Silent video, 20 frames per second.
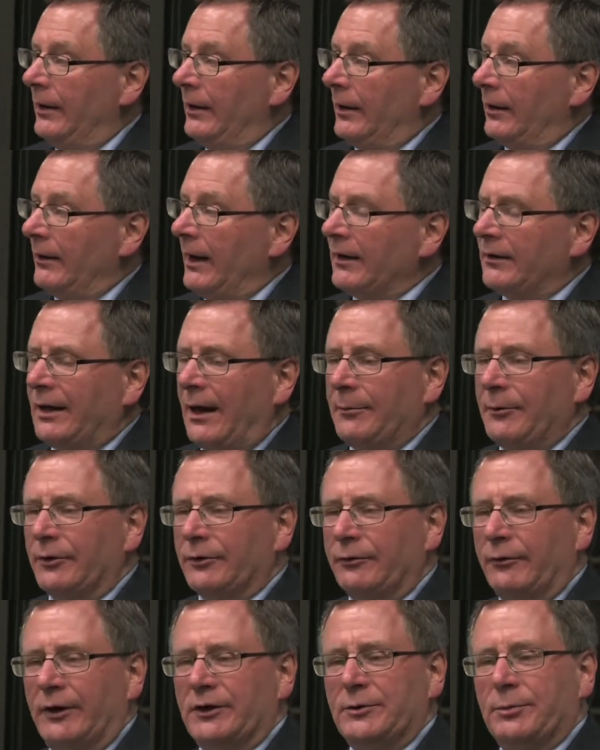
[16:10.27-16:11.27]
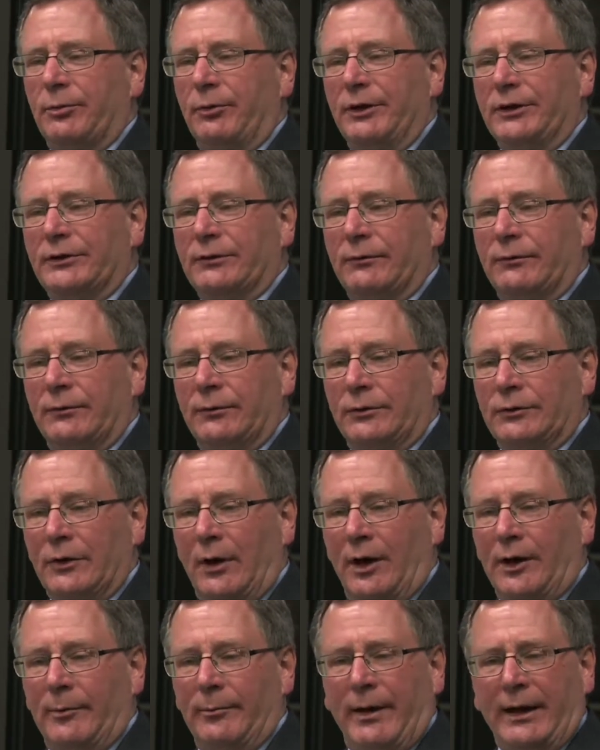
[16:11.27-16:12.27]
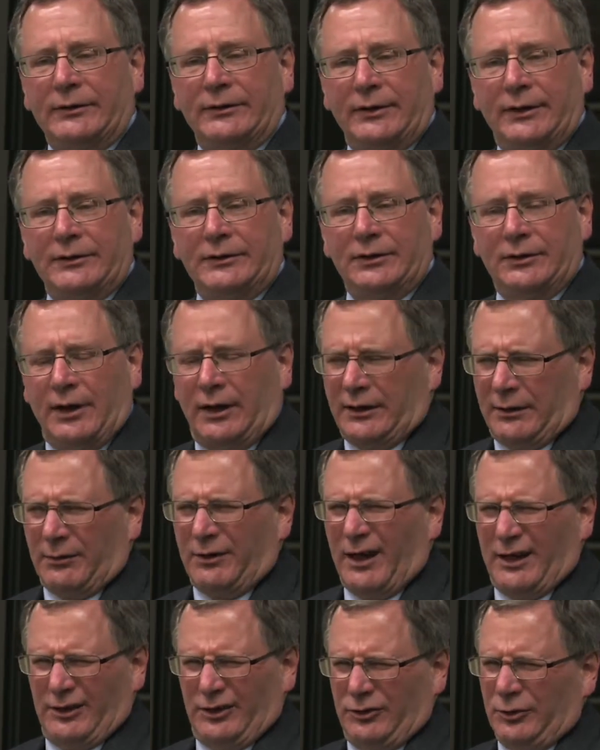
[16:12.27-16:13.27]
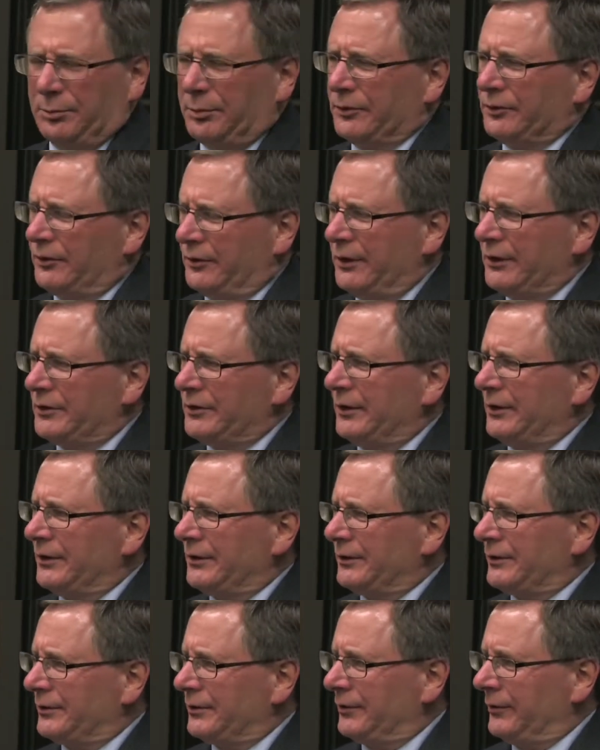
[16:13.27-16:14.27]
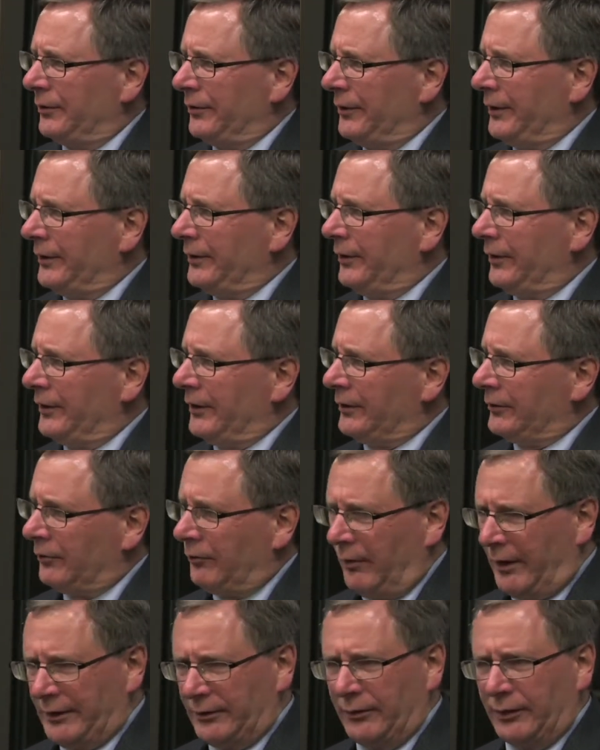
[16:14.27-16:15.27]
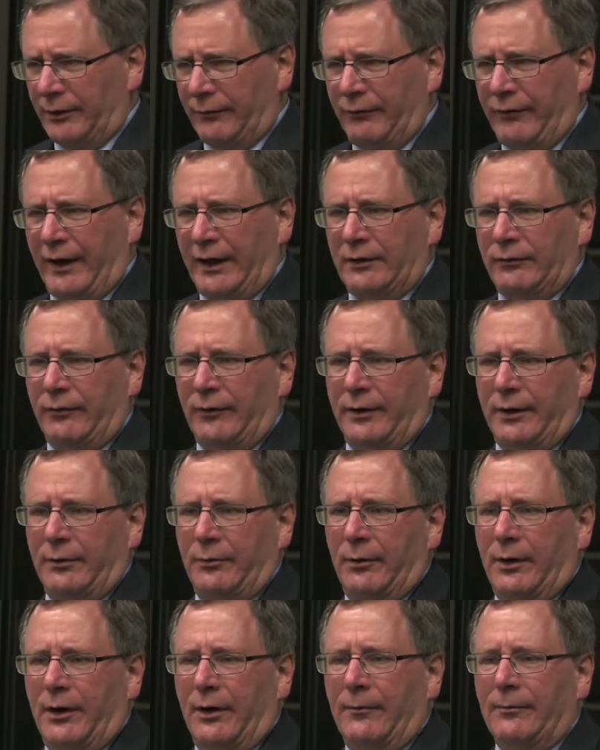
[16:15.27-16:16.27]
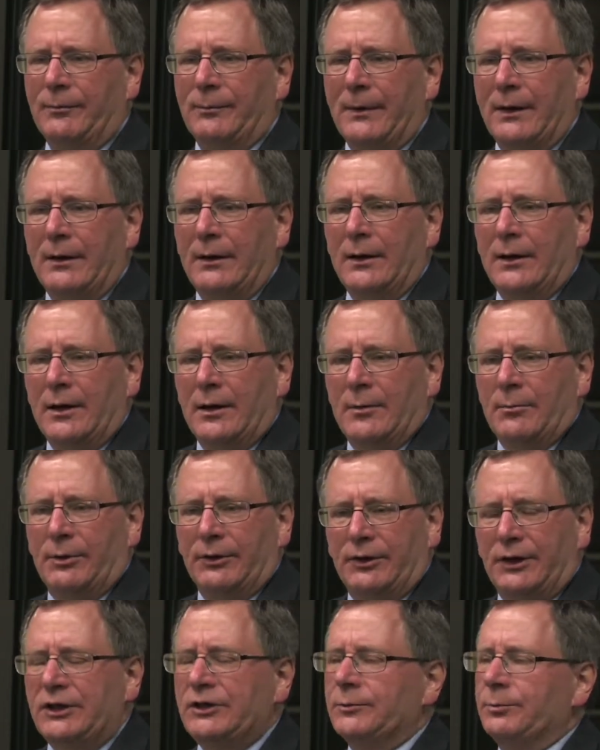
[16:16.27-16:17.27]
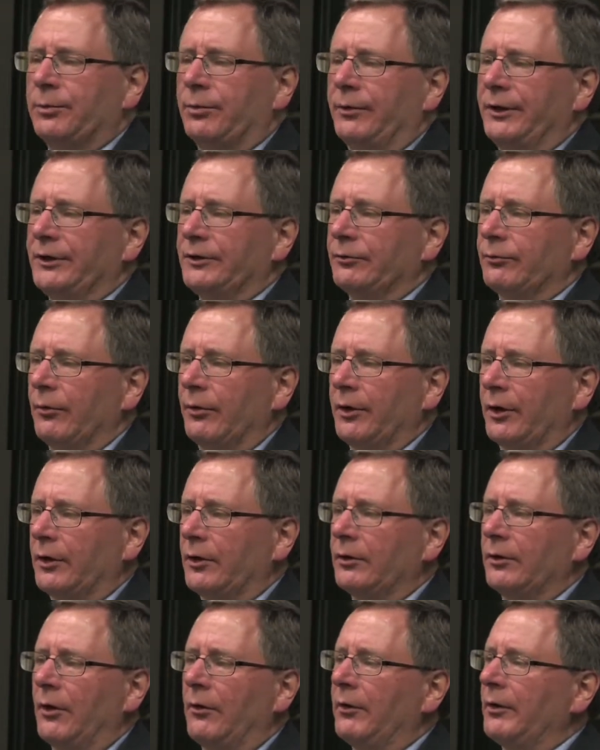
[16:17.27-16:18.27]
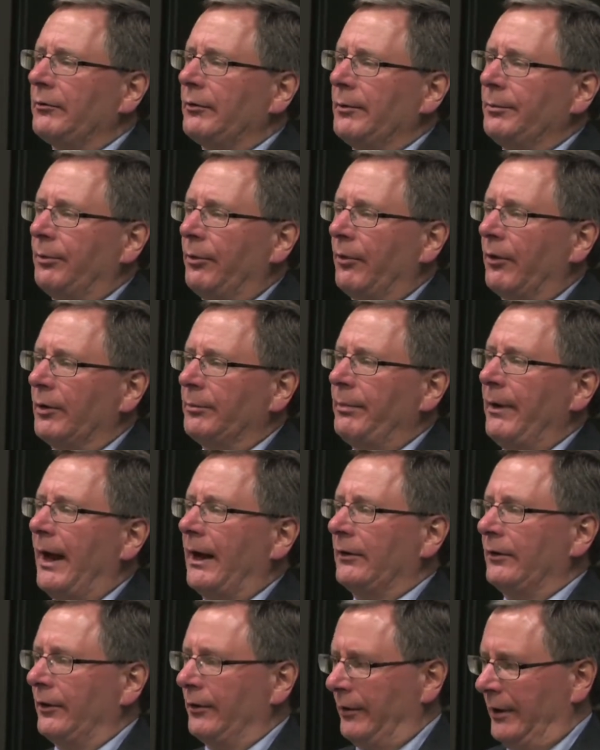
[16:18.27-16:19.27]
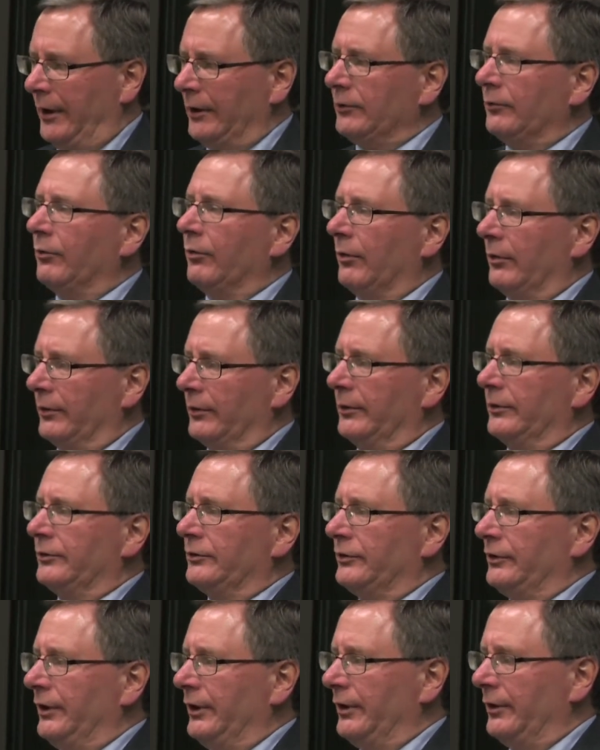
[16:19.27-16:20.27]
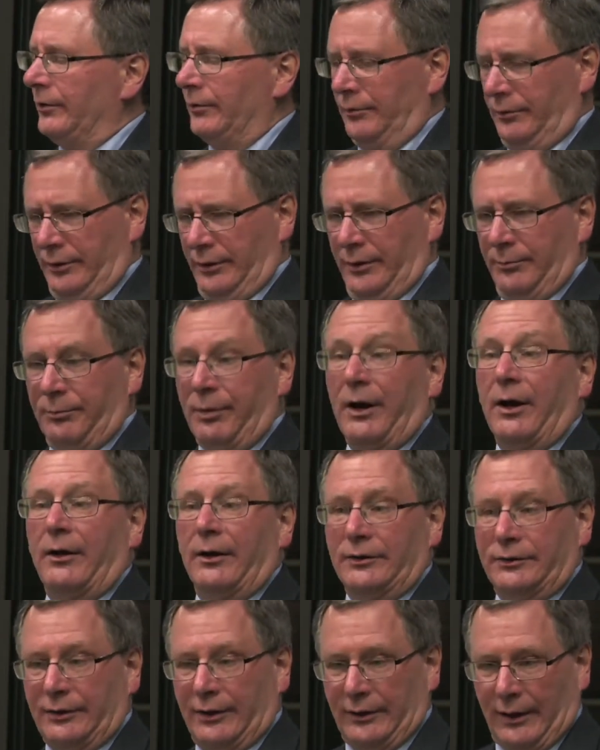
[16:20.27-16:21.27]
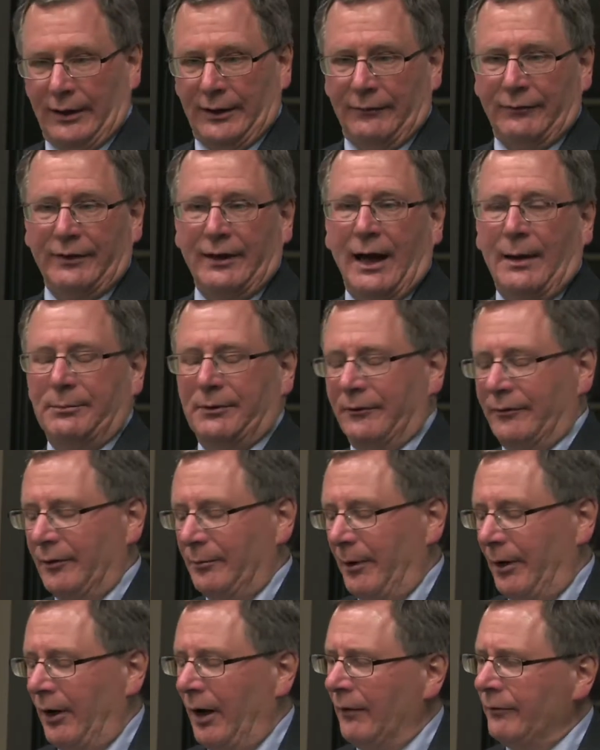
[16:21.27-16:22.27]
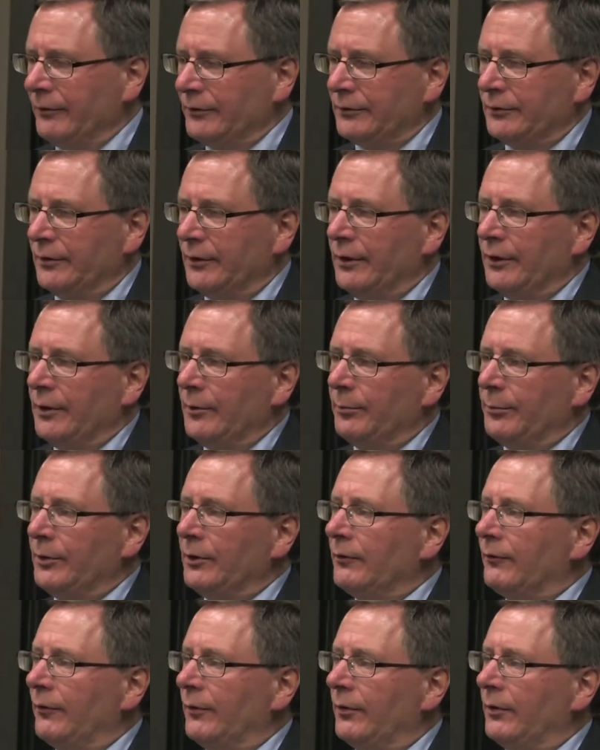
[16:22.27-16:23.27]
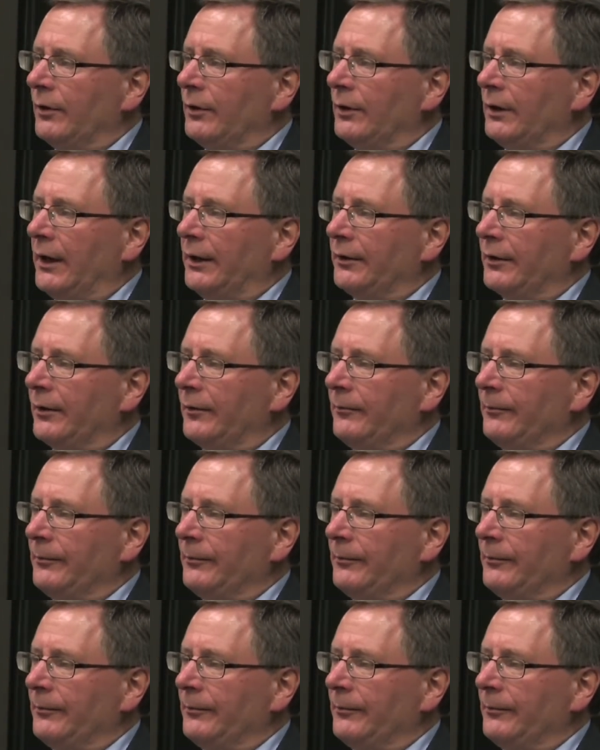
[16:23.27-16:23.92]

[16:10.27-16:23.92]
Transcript: A lot of times those French priests saw the Mexicans and thought they were kind of superstitious, or they didn't quite know the faith very well. But these priests wrote a glowing report back to their headquarters in Paris. I have a copy of it in my office. Beautiful letter,